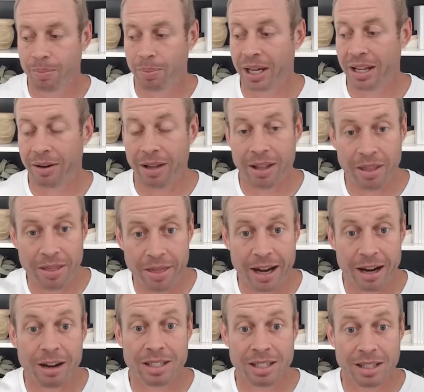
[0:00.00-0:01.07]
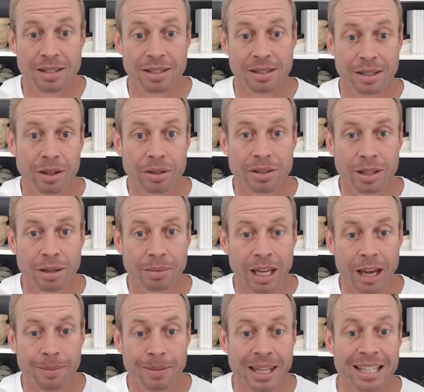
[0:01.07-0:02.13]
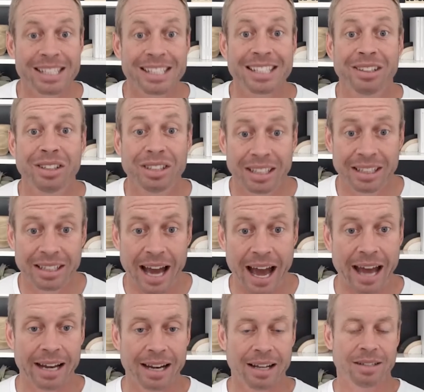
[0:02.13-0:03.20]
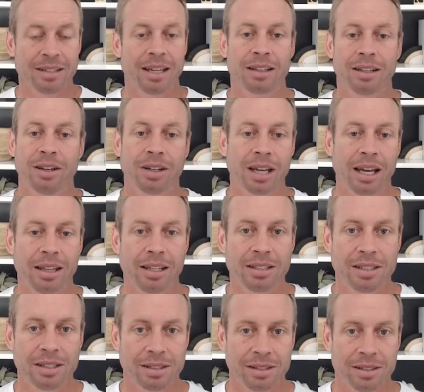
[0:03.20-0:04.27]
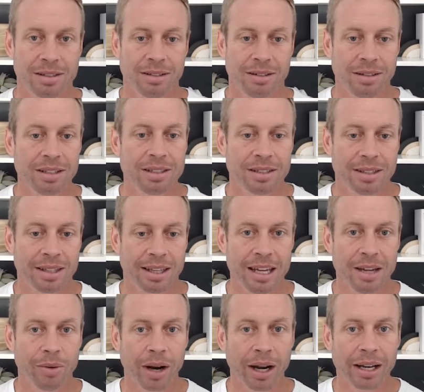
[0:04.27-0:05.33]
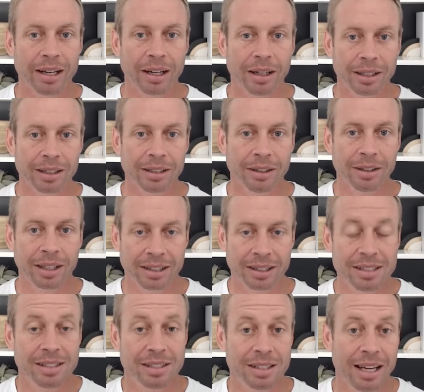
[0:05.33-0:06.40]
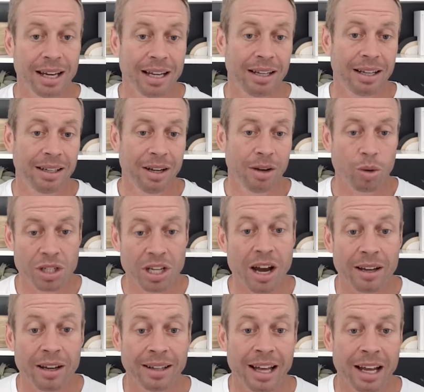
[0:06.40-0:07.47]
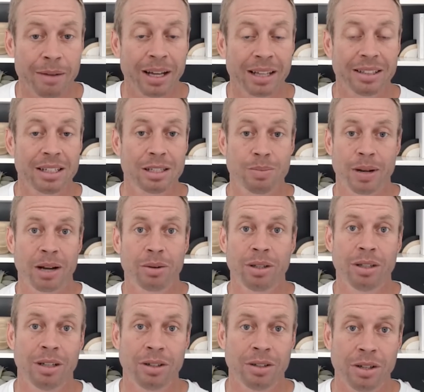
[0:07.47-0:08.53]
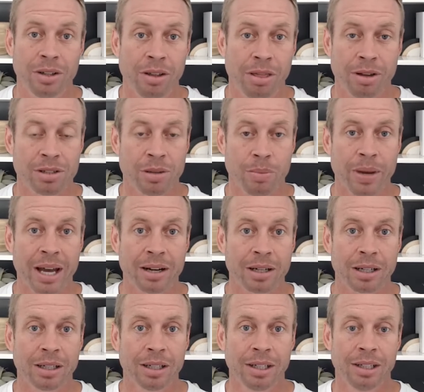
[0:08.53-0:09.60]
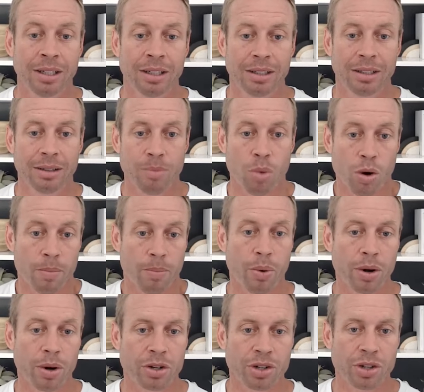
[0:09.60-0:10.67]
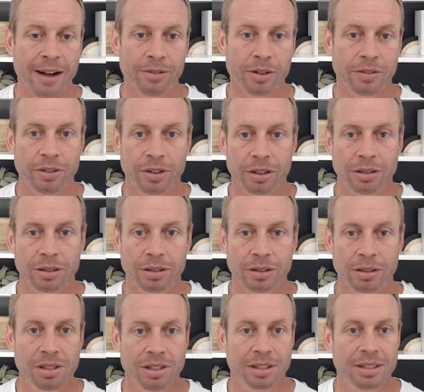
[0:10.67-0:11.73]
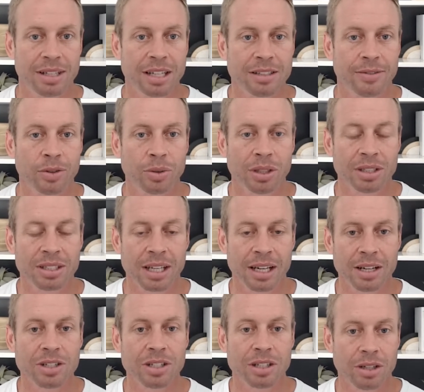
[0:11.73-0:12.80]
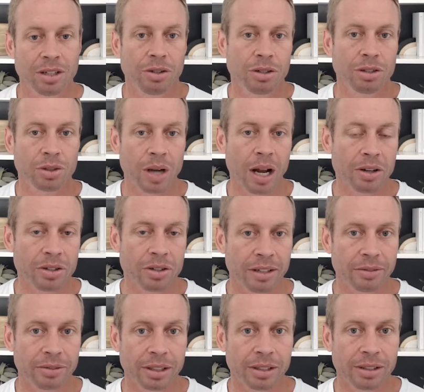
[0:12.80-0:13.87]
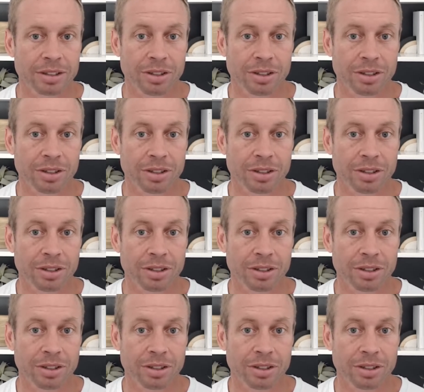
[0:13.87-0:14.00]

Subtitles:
But in theirs is a zero-sum game, and they still did that. And I was like, okay, this is the key right here. You know, like we're talking a lot about this, but I really don't know that there's a better, more important driver for the success of a real estate agent than who you surround yourself with.